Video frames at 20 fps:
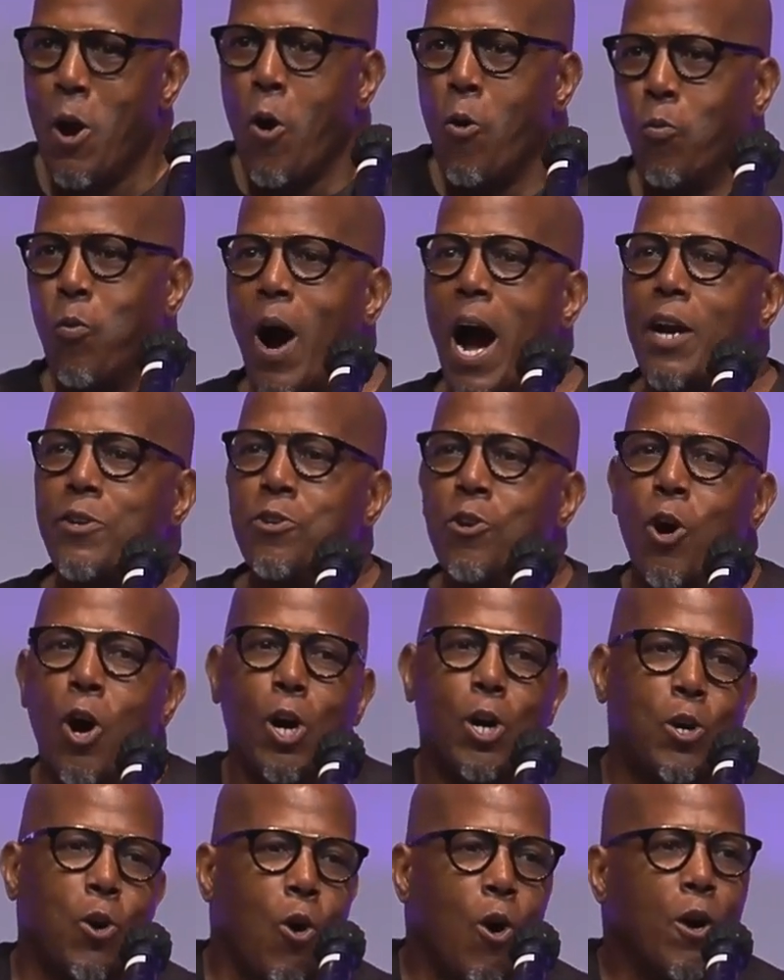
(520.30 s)
while you're
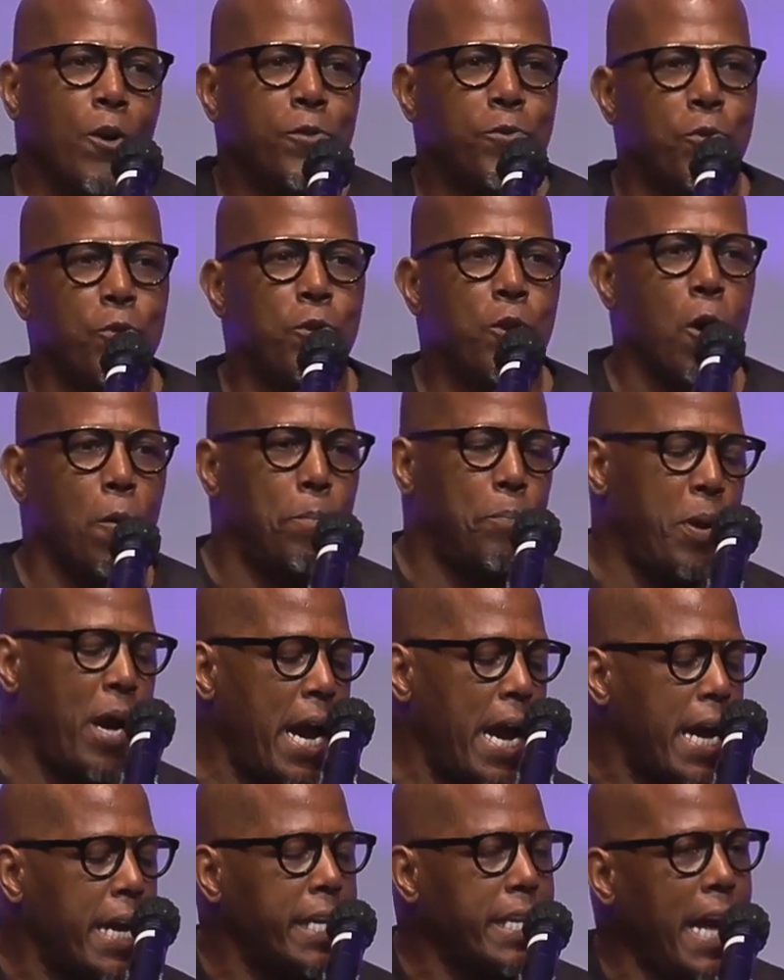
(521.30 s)
going through your
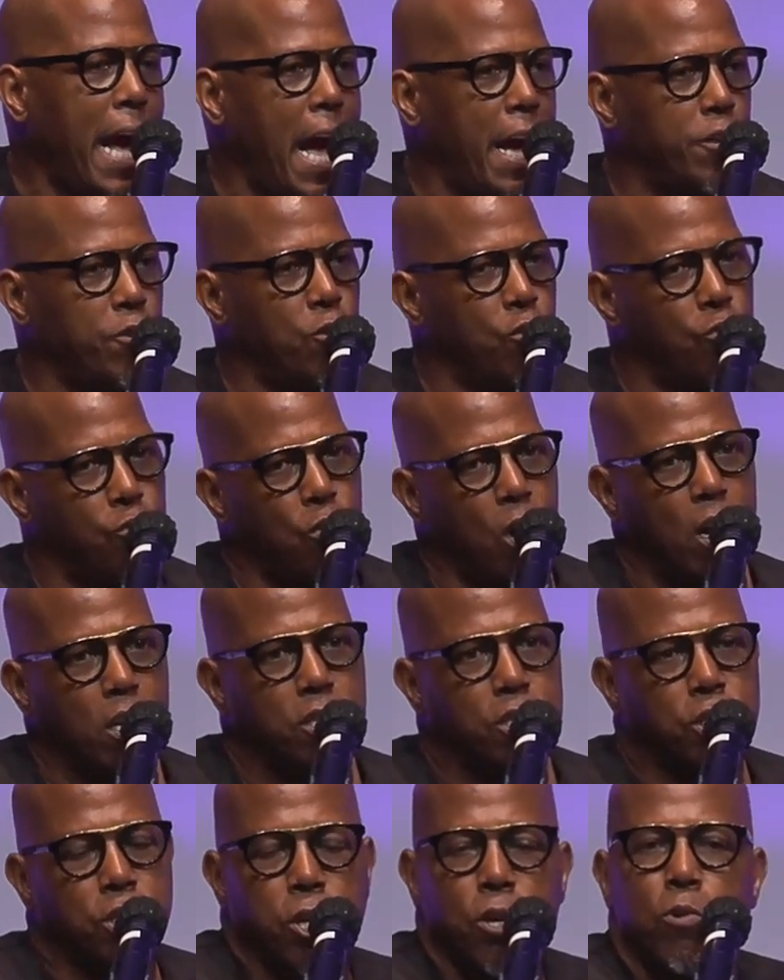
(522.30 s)
pain and you run
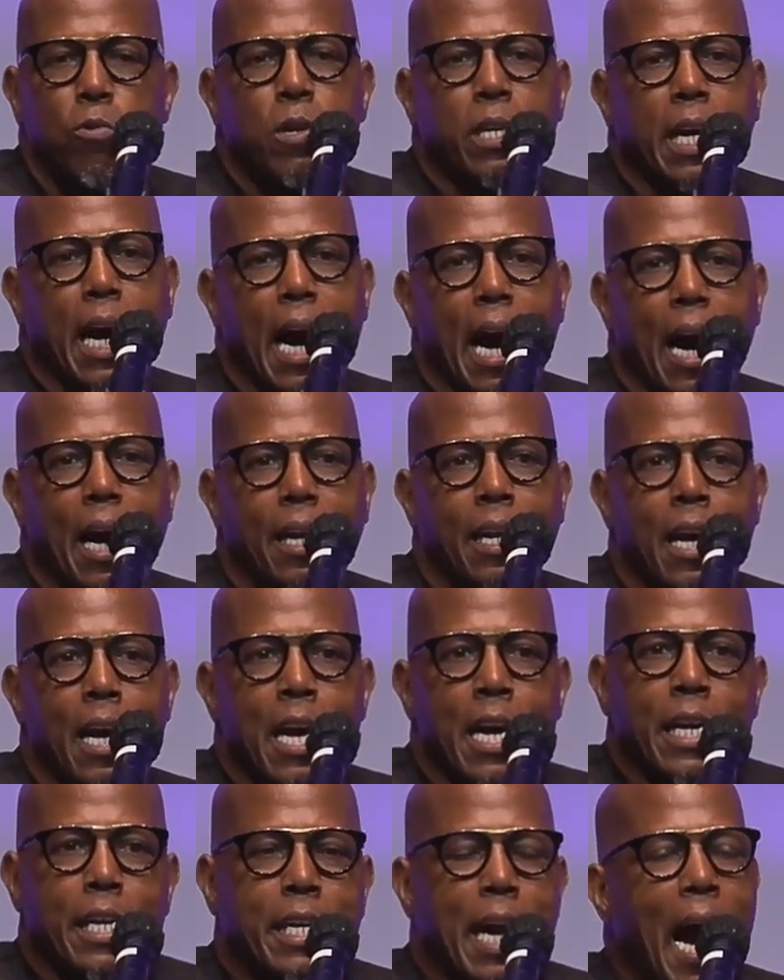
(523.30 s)
to God,
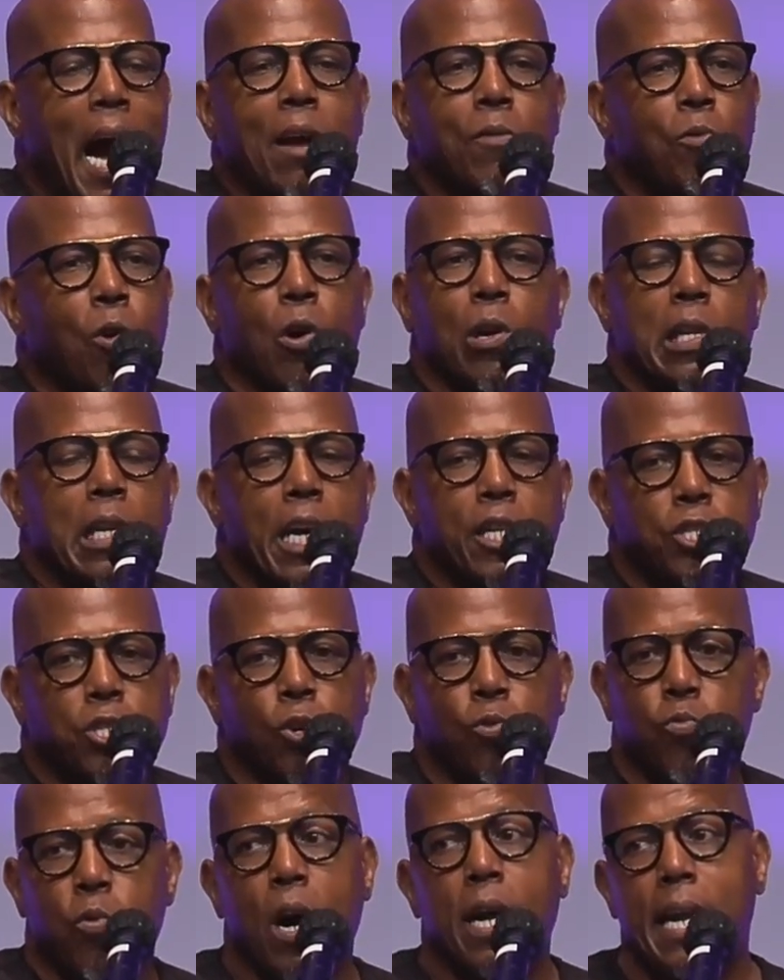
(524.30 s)
God won't let you
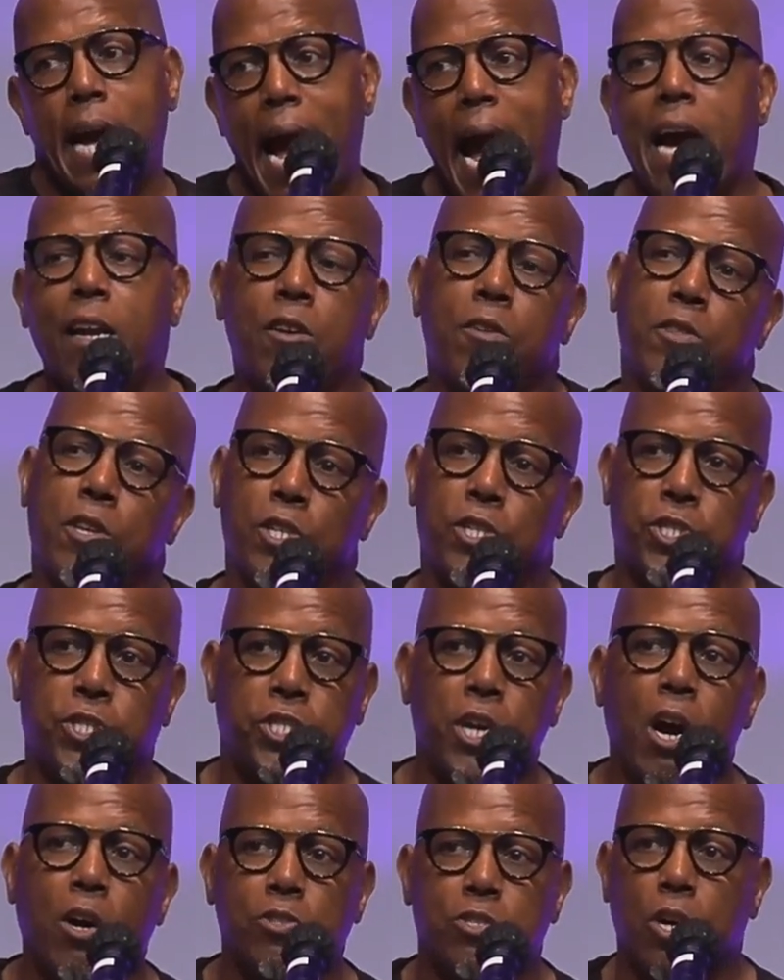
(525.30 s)
run out of the
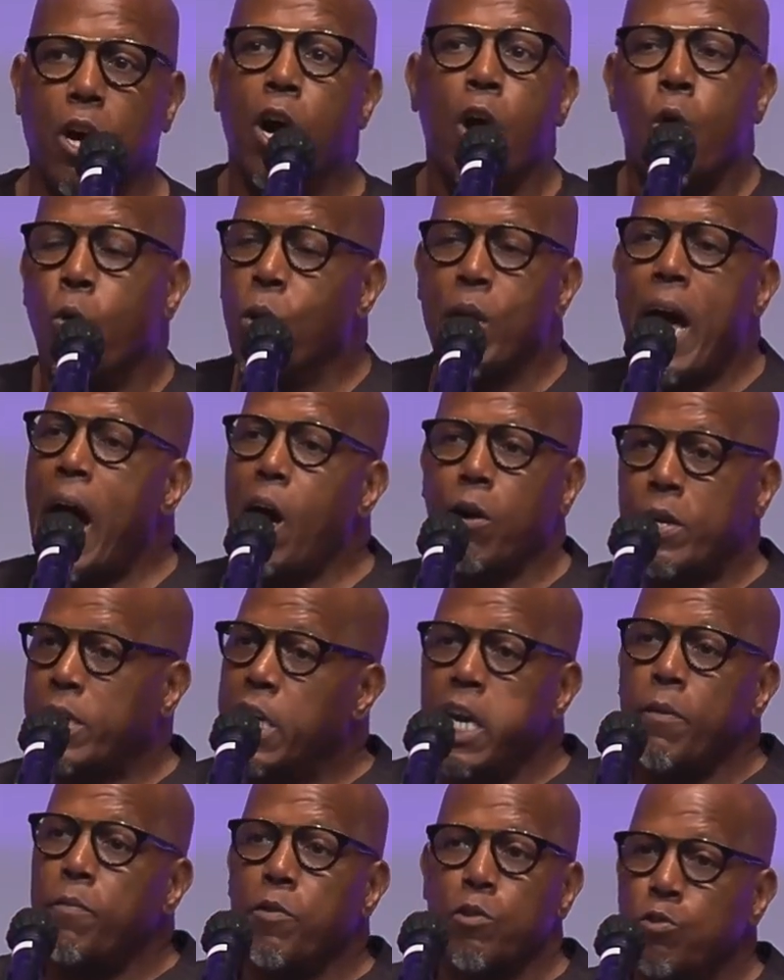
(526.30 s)
shelter without
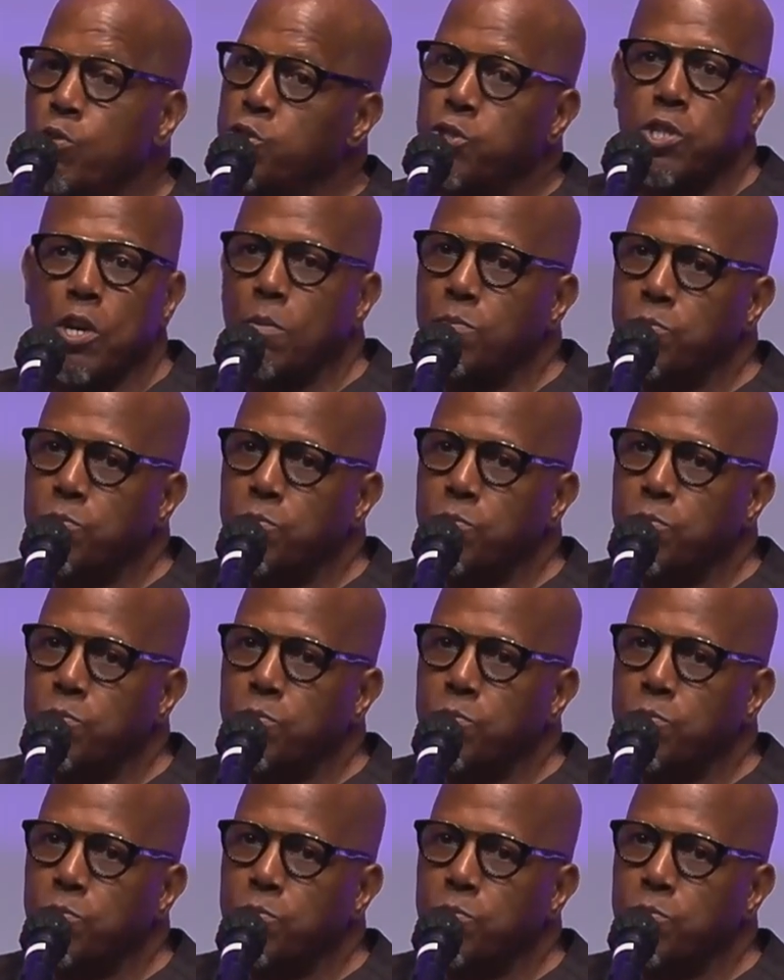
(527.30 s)
giving you some